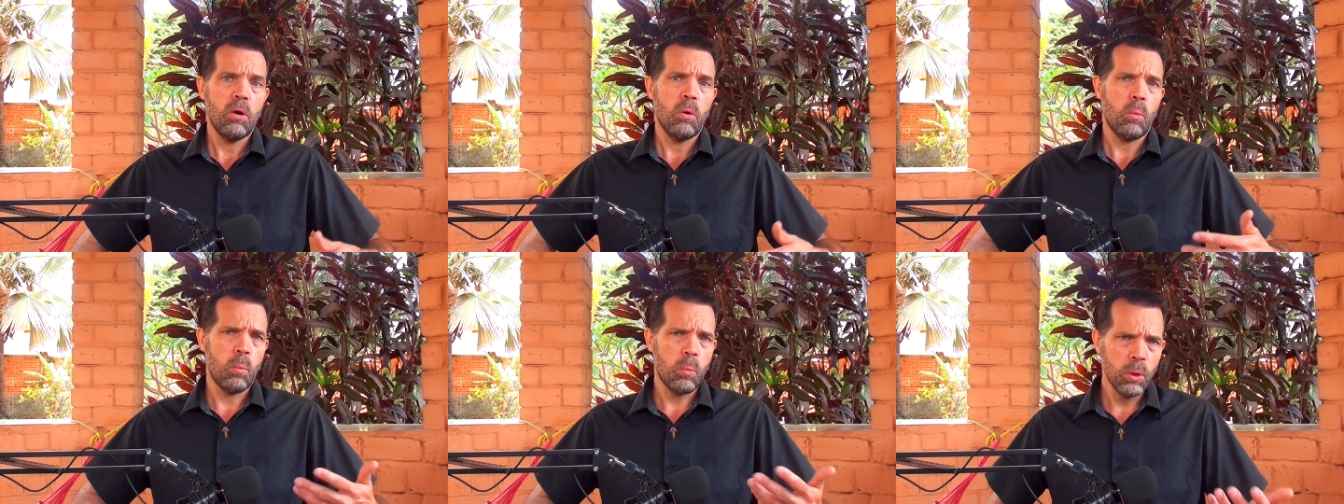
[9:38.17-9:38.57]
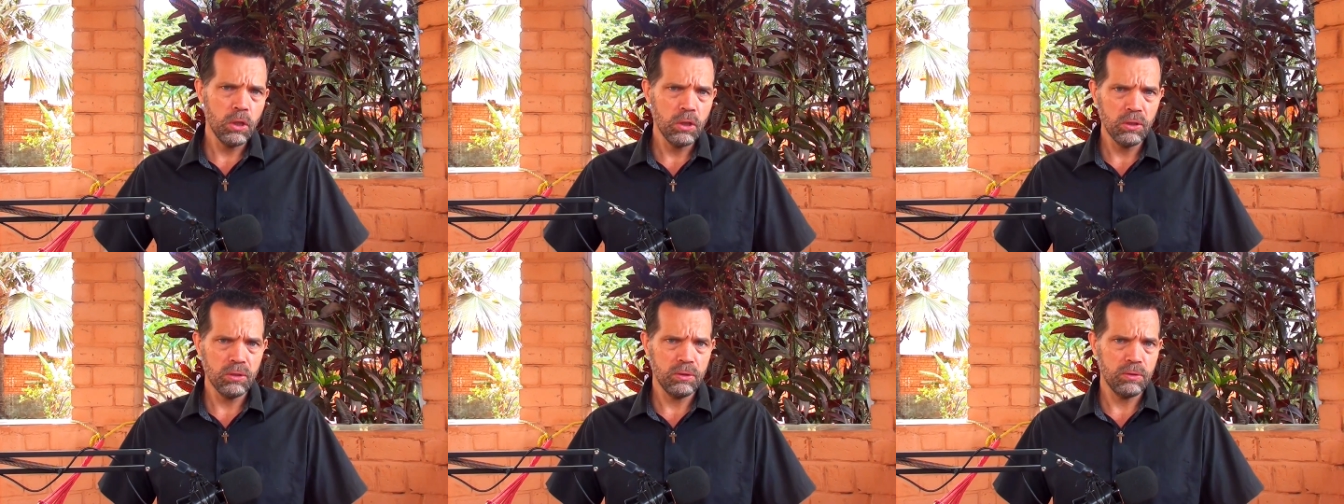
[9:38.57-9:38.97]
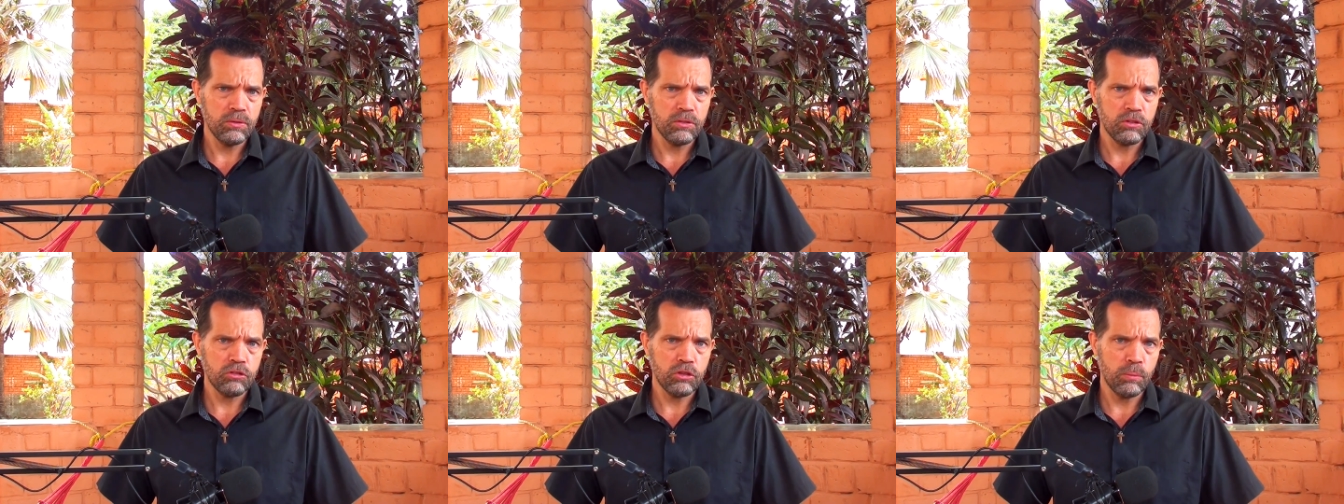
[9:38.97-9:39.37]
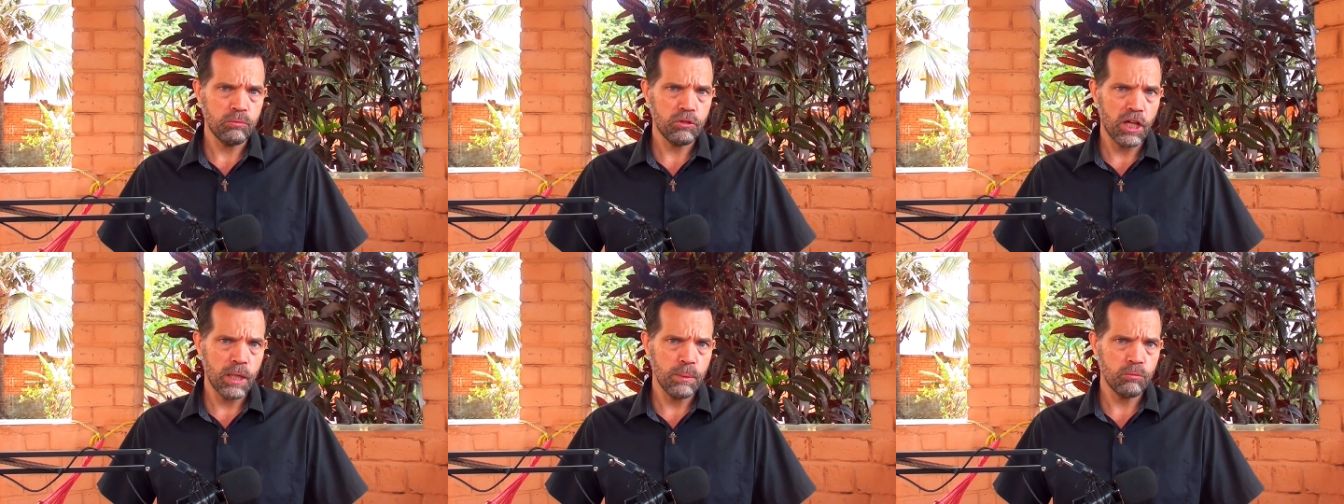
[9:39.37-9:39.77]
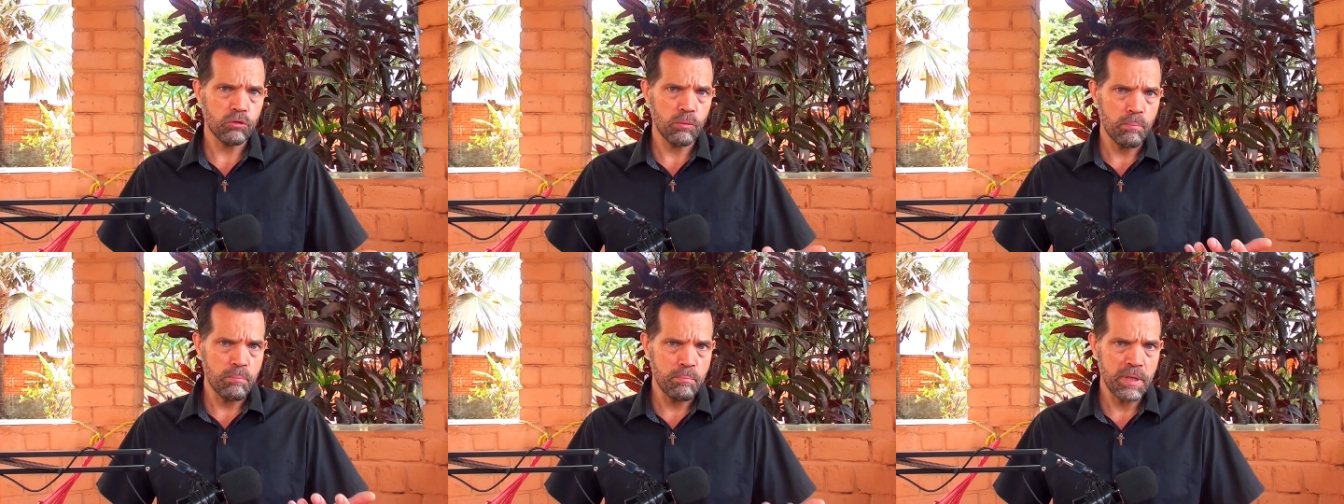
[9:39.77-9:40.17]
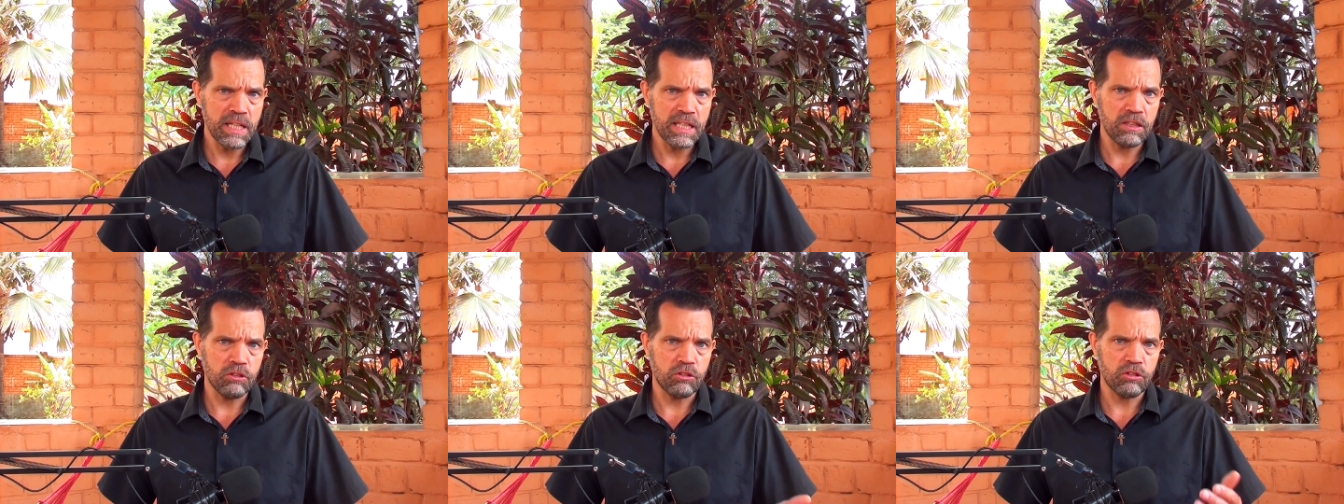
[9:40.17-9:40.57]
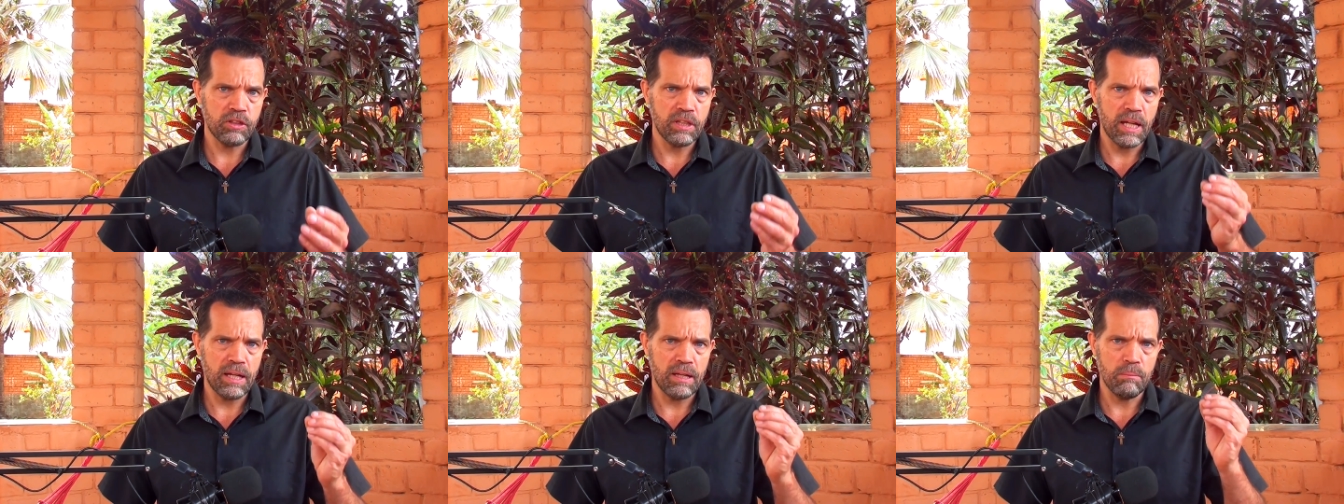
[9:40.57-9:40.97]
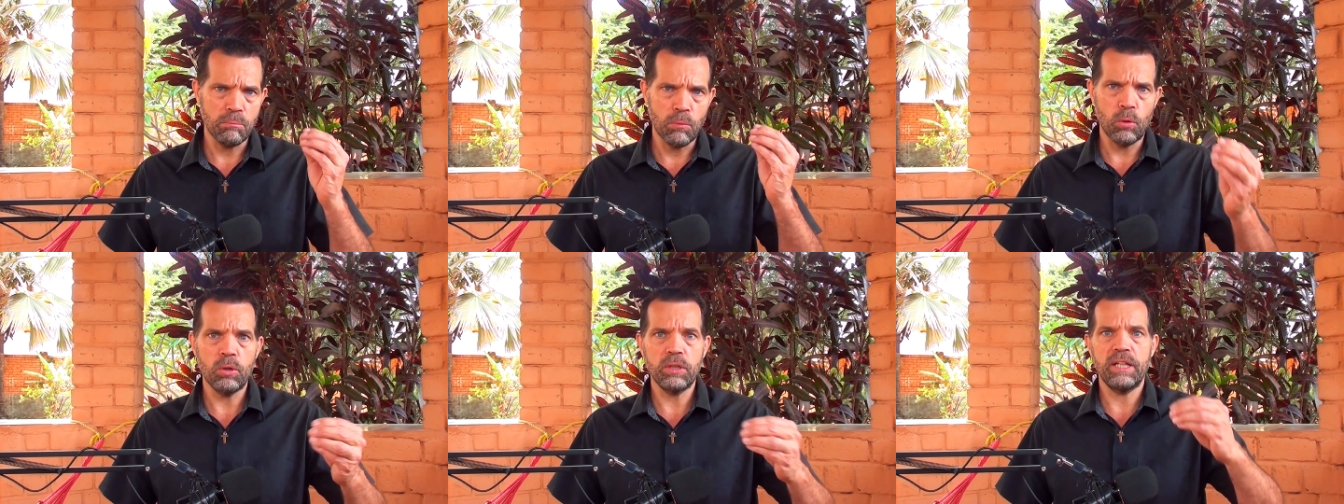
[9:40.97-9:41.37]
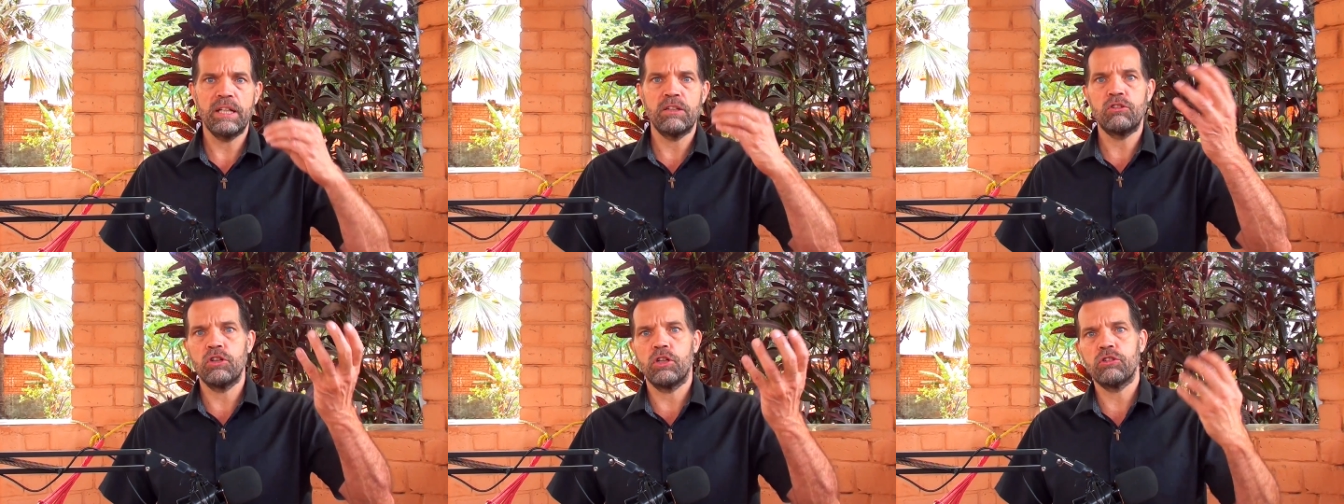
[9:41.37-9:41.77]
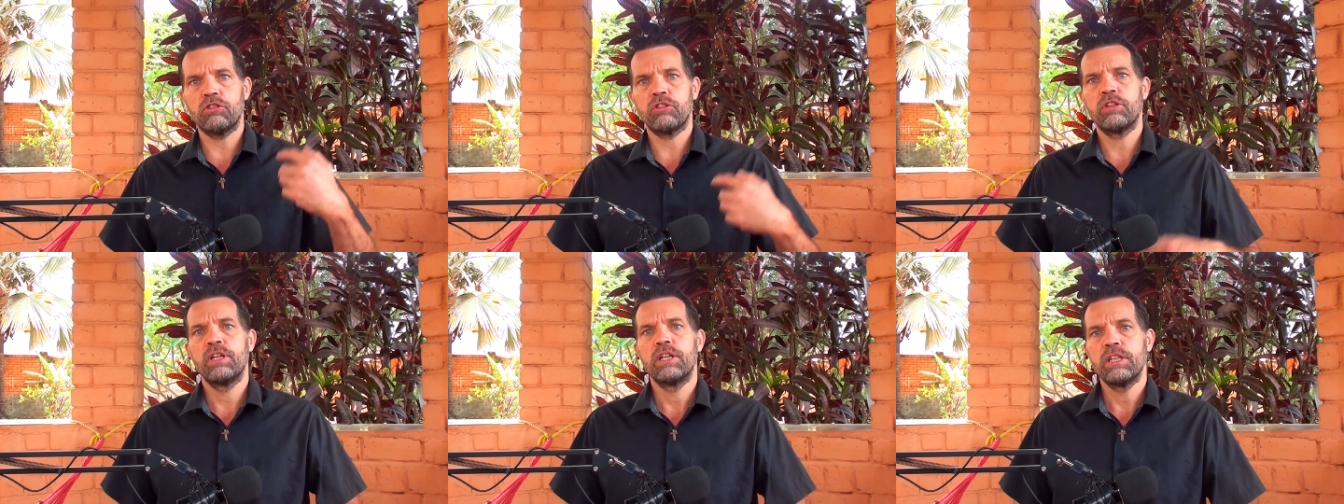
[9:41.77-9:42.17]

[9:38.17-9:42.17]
world sometimes means that more than just